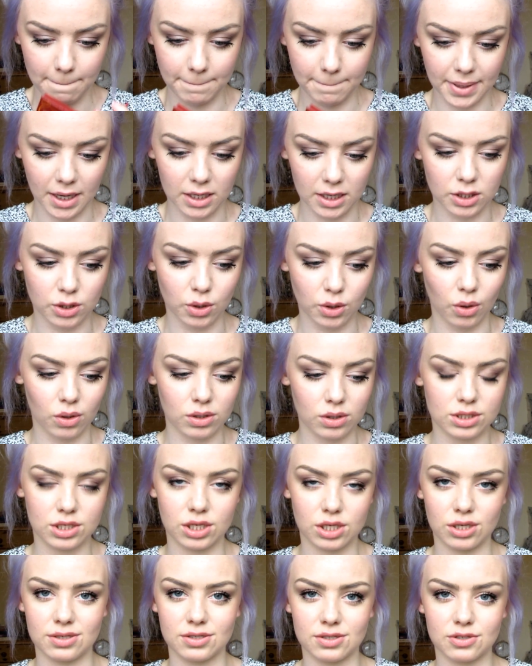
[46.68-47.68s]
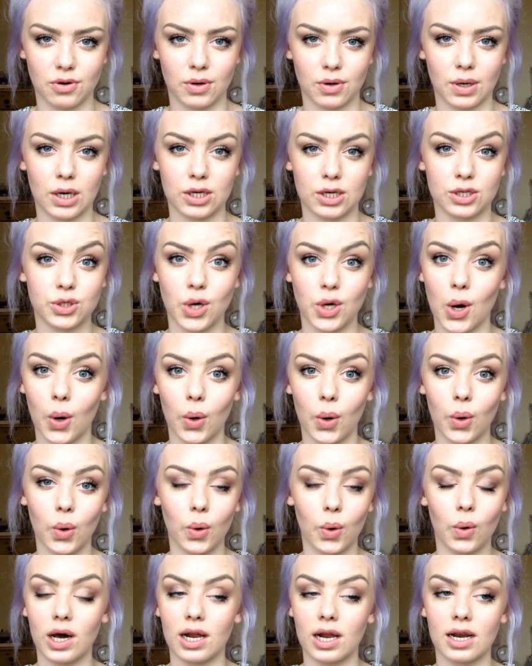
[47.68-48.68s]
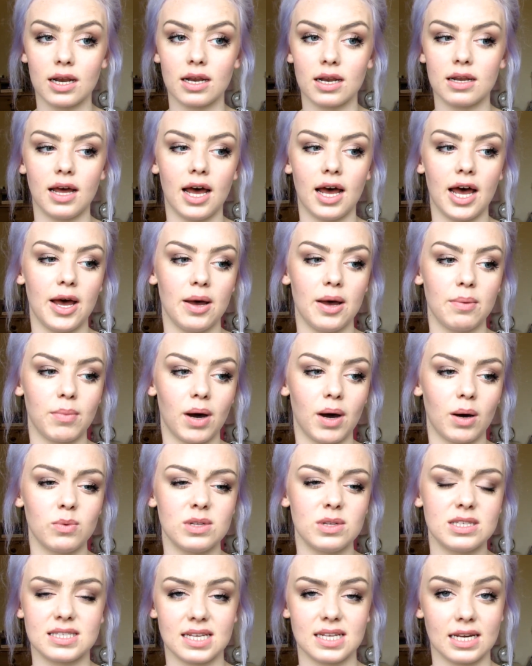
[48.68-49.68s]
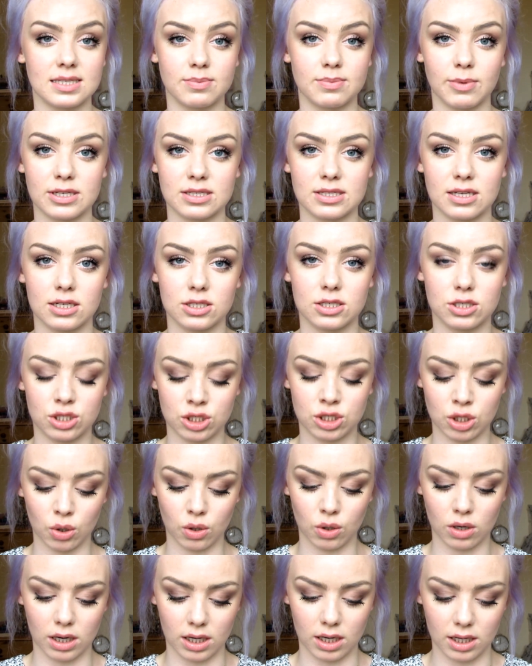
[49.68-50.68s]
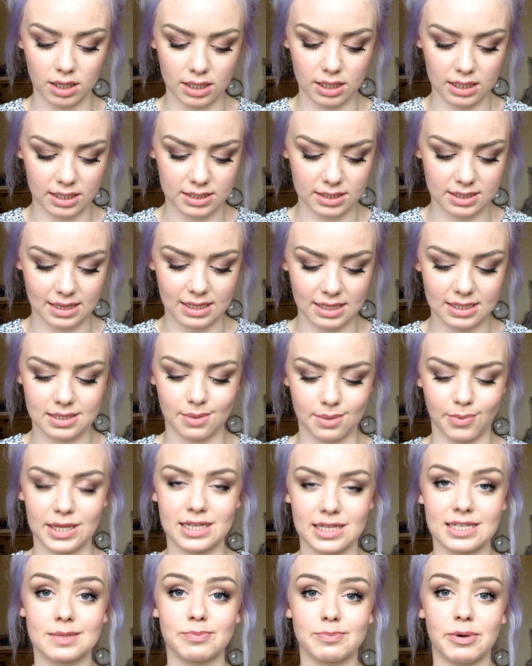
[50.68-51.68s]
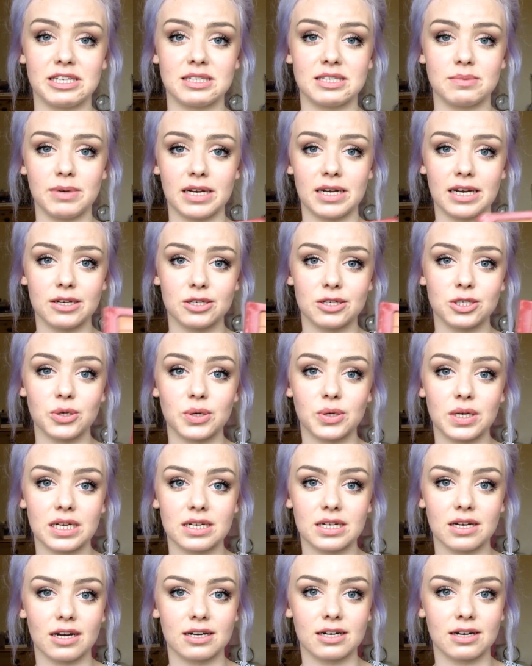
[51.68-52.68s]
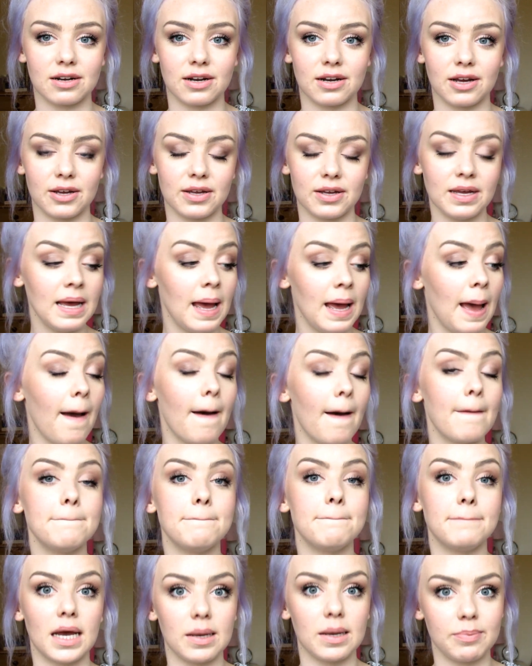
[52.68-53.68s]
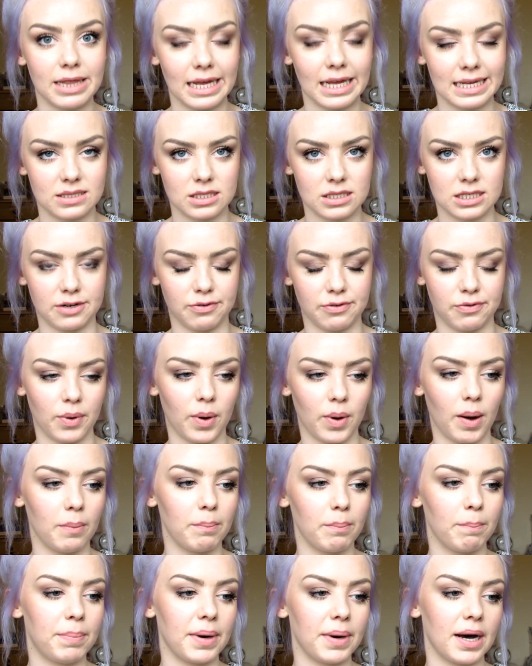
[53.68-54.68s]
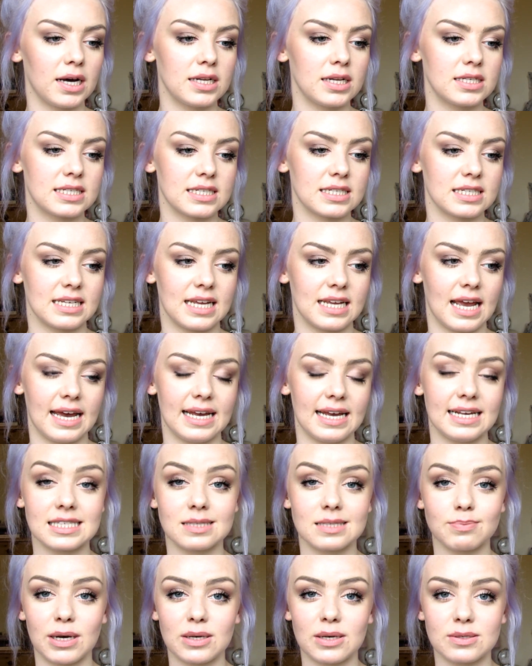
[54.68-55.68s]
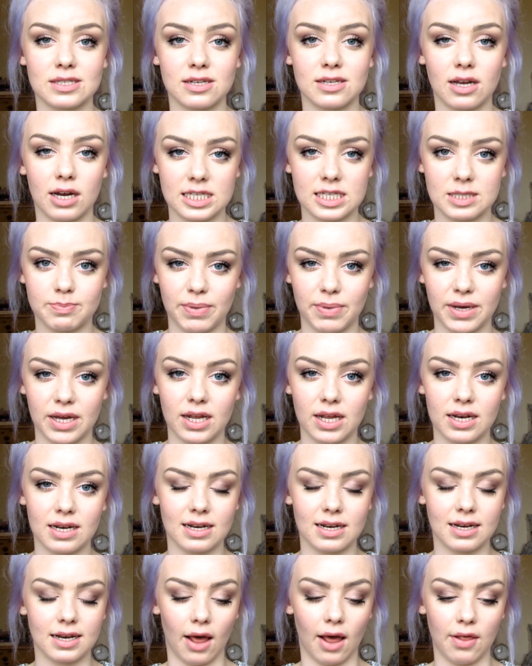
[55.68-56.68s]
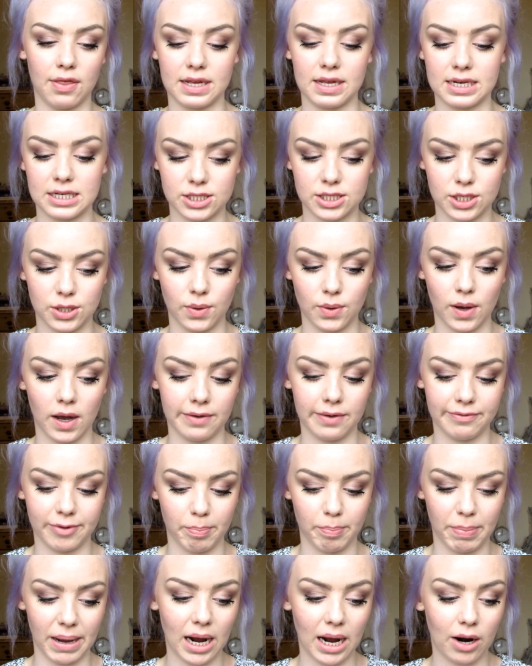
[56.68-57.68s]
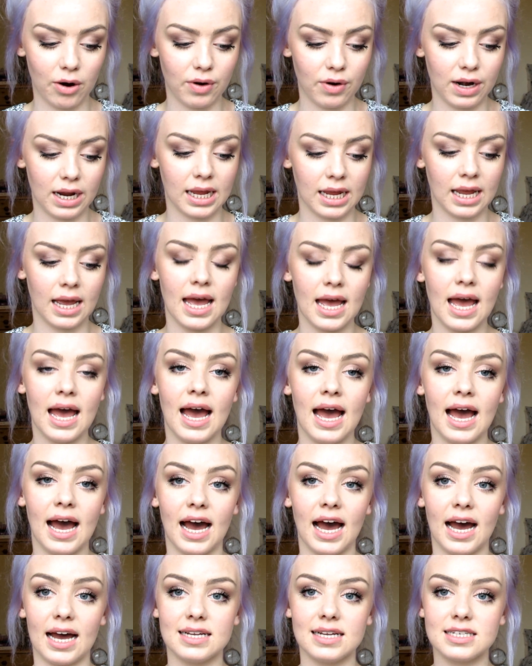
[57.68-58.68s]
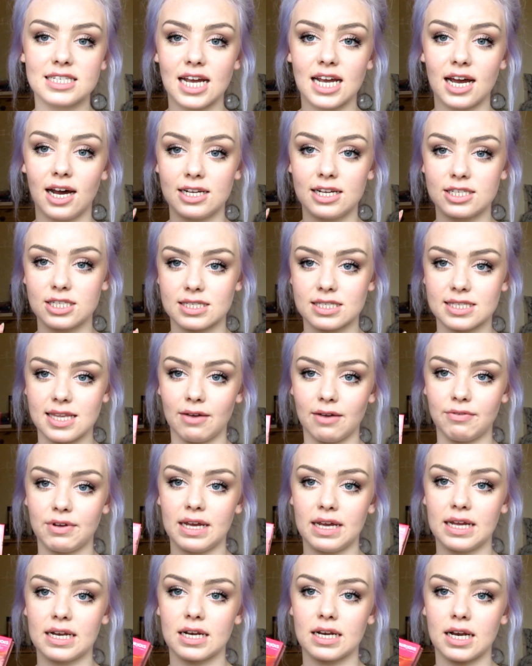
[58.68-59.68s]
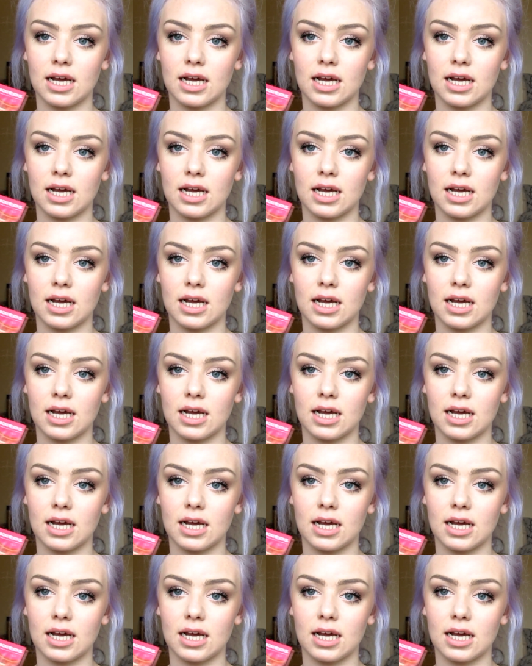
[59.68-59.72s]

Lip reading: but not too strong at all. I wouldn't say it smells like chocolate. Isn't this the one that's supposed to be like chocolate? I don't know. Maybe that's a different one. But yeah, it smells nice, but nothing too overpowering. And yeah, I just love it.